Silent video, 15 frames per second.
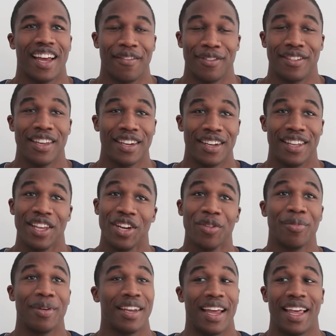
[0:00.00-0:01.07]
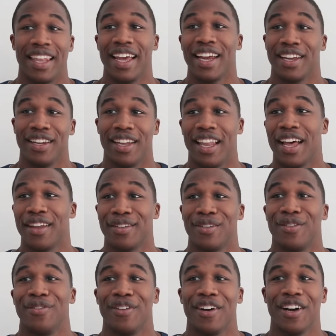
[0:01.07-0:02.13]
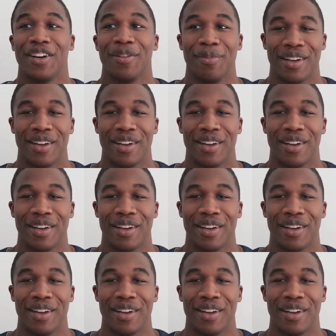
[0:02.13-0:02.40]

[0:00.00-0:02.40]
I've seen a little bit and I like it a lot so far,